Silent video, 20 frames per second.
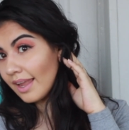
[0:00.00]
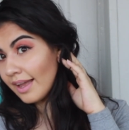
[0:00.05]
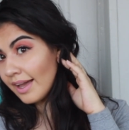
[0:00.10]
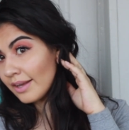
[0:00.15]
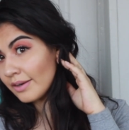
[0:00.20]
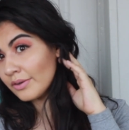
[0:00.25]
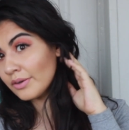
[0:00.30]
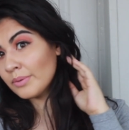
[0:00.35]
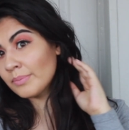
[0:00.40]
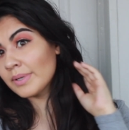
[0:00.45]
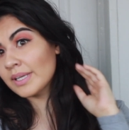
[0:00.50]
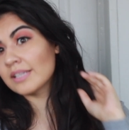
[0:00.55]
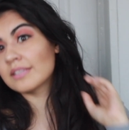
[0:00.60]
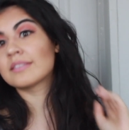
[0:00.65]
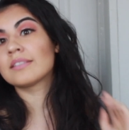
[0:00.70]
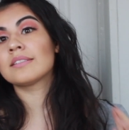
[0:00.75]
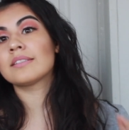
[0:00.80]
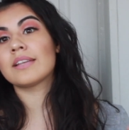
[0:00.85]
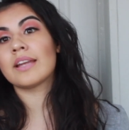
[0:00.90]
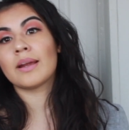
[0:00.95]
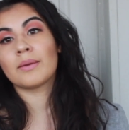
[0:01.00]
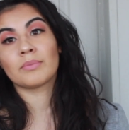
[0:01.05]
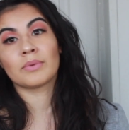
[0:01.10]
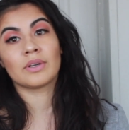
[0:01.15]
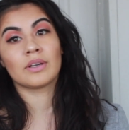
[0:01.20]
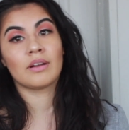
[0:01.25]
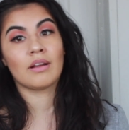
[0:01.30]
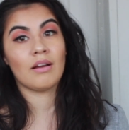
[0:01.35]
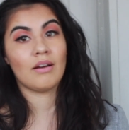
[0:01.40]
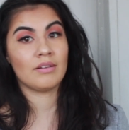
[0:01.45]
I don't know, because this
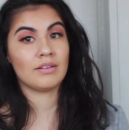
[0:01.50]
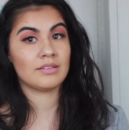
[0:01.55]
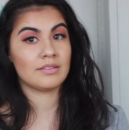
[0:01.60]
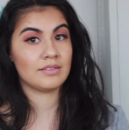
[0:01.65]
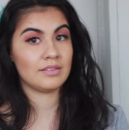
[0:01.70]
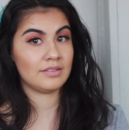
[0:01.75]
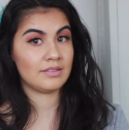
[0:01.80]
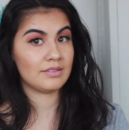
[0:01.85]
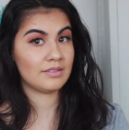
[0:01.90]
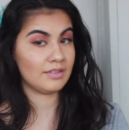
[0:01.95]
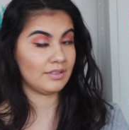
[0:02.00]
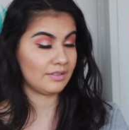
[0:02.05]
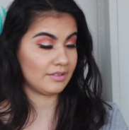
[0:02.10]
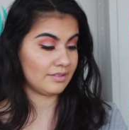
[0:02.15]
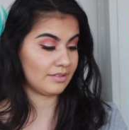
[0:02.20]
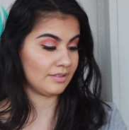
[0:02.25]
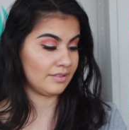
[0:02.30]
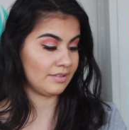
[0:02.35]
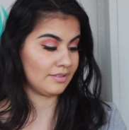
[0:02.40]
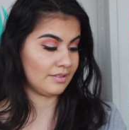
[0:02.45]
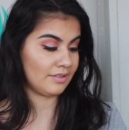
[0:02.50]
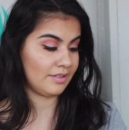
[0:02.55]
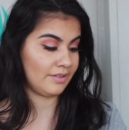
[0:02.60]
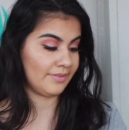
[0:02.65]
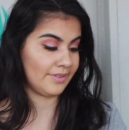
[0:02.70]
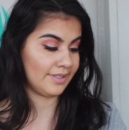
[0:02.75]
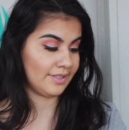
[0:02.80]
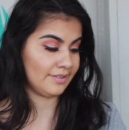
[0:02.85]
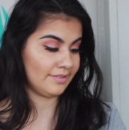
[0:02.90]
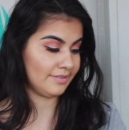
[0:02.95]
camera honestly sucks. It
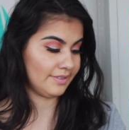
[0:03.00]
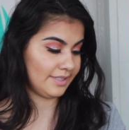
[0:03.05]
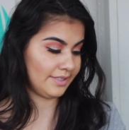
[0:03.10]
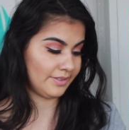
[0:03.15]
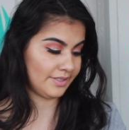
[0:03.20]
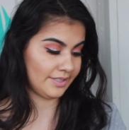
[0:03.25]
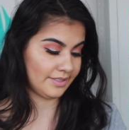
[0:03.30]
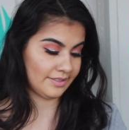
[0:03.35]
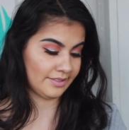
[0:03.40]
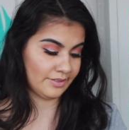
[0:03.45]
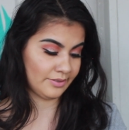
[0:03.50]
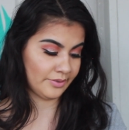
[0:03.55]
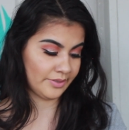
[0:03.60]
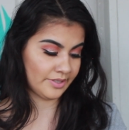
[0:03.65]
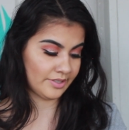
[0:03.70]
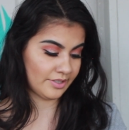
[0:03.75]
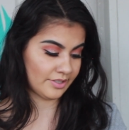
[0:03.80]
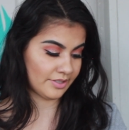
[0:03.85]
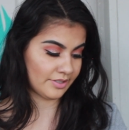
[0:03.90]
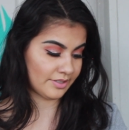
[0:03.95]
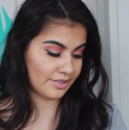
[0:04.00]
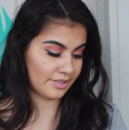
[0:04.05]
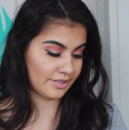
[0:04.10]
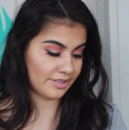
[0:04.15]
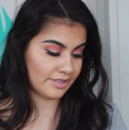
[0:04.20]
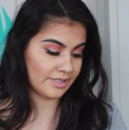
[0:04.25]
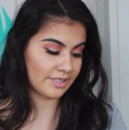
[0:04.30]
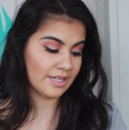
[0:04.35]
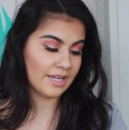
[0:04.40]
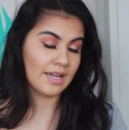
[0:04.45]
doesn't do its
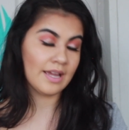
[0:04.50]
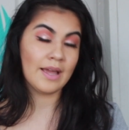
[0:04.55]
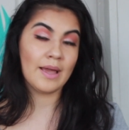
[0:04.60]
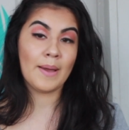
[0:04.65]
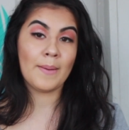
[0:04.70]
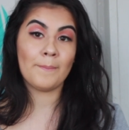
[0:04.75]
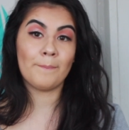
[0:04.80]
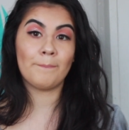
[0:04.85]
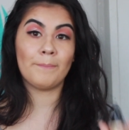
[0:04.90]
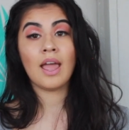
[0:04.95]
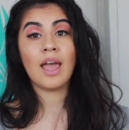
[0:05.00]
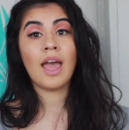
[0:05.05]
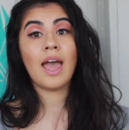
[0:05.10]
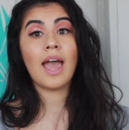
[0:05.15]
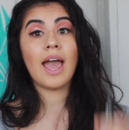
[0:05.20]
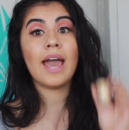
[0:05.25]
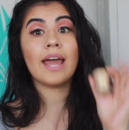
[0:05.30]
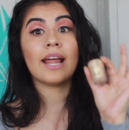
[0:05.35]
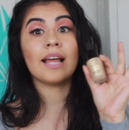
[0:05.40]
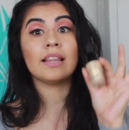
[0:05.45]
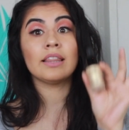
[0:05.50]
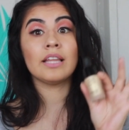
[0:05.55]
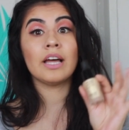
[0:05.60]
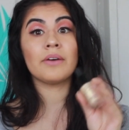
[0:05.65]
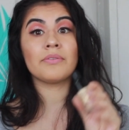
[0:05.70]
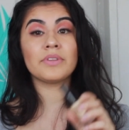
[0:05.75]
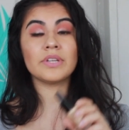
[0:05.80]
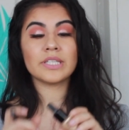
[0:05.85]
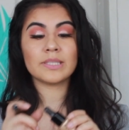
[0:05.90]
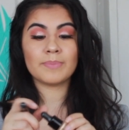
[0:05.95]
justice. And I
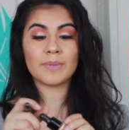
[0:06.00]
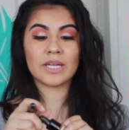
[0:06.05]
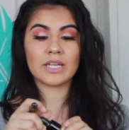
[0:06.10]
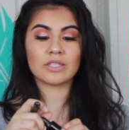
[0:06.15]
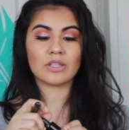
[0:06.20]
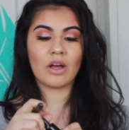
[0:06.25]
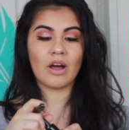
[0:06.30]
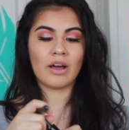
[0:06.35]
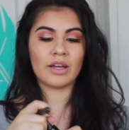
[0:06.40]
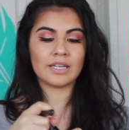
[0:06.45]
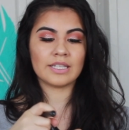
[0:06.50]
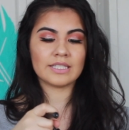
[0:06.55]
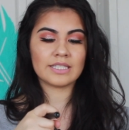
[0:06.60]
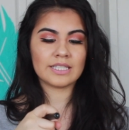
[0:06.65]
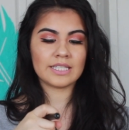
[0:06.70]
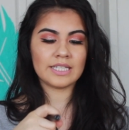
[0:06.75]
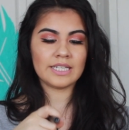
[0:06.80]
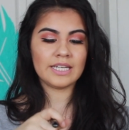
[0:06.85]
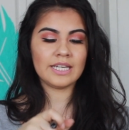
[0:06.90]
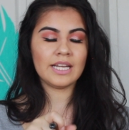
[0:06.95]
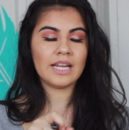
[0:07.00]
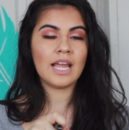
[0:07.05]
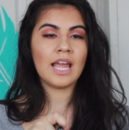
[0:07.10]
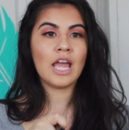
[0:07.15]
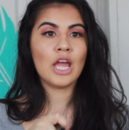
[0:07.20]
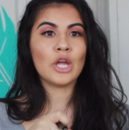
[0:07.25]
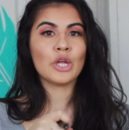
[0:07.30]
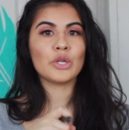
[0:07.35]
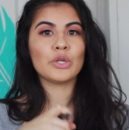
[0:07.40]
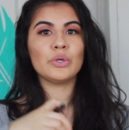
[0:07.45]
love this because honestly,
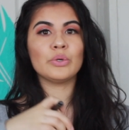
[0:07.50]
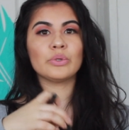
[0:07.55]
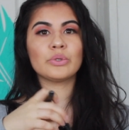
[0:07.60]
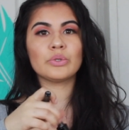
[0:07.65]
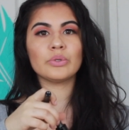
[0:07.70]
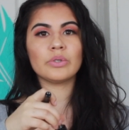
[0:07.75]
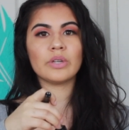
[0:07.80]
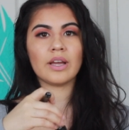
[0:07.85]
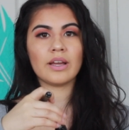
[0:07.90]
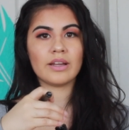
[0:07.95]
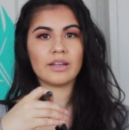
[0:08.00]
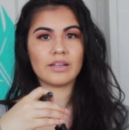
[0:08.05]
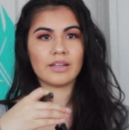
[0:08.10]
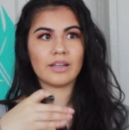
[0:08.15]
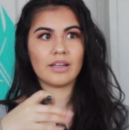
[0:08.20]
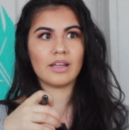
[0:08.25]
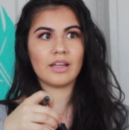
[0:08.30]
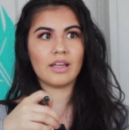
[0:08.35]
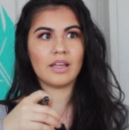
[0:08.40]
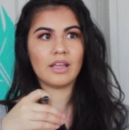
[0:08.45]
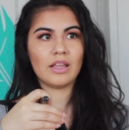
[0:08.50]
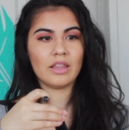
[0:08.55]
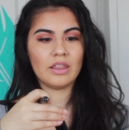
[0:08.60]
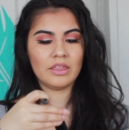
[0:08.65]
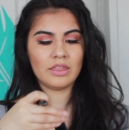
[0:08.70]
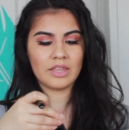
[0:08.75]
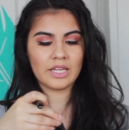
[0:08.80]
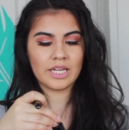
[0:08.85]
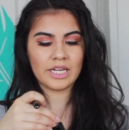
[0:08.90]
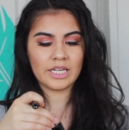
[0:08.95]
you do not
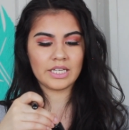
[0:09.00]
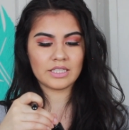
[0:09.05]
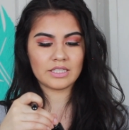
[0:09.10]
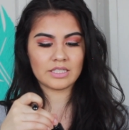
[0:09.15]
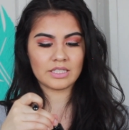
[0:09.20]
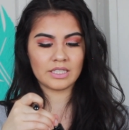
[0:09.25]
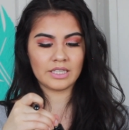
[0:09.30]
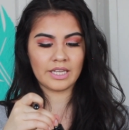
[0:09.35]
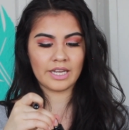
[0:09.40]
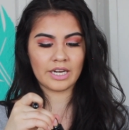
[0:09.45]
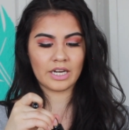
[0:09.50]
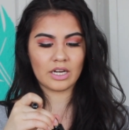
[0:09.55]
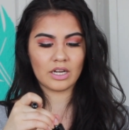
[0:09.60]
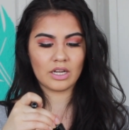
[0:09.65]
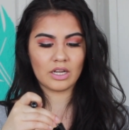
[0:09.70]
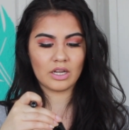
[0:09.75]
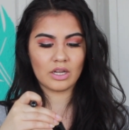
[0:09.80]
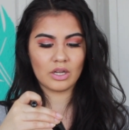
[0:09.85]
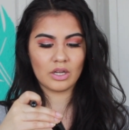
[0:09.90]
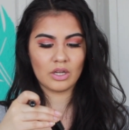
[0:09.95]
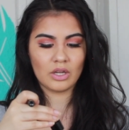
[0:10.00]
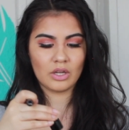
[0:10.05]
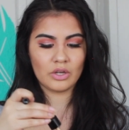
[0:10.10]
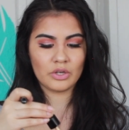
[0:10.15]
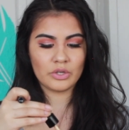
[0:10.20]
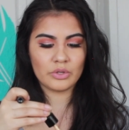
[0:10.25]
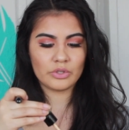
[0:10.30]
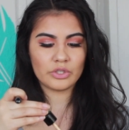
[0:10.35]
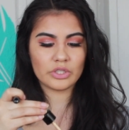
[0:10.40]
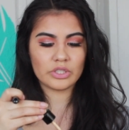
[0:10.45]
need to like,
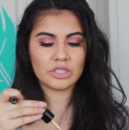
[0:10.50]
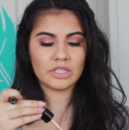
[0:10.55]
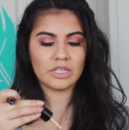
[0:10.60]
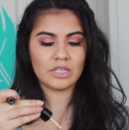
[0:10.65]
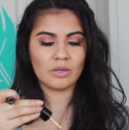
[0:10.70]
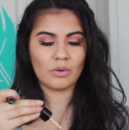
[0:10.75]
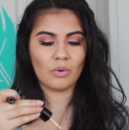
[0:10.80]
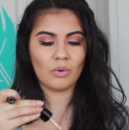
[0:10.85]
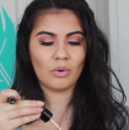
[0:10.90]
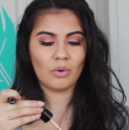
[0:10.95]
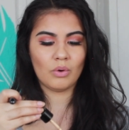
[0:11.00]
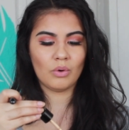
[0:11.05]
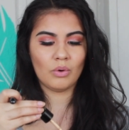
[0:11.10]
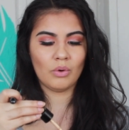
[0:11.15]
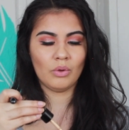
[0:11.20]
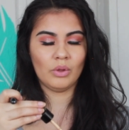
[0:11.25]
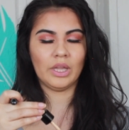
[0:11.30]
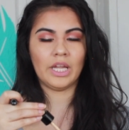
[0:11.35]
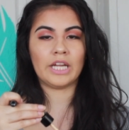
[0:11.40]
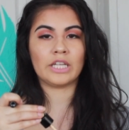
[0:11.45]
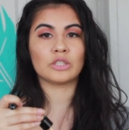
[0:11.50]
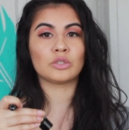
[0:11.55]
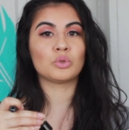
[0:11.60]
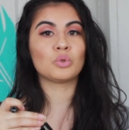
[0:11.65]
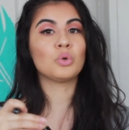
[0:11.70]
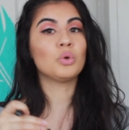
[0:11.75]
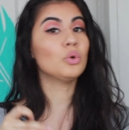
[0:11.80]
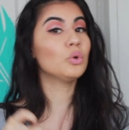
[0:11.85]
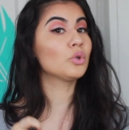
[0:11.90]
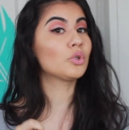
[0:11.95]
you just need like
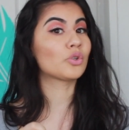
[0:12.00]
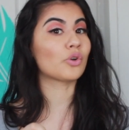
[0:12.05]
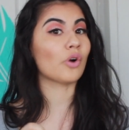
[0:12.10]
2